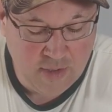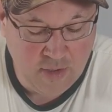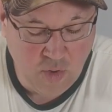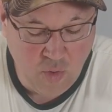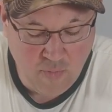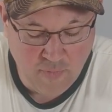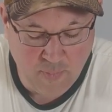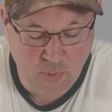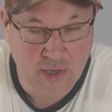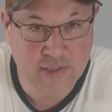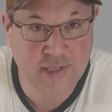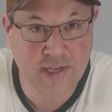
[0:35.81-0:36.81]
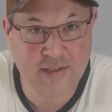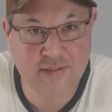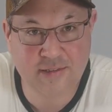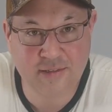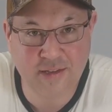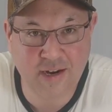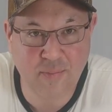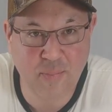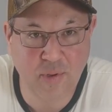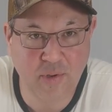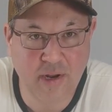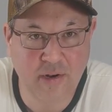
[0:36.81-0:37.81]
go over projects that I
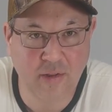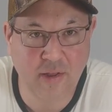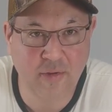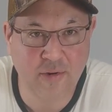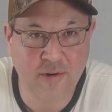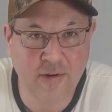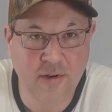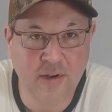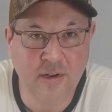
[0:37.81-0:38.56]
build out of leather.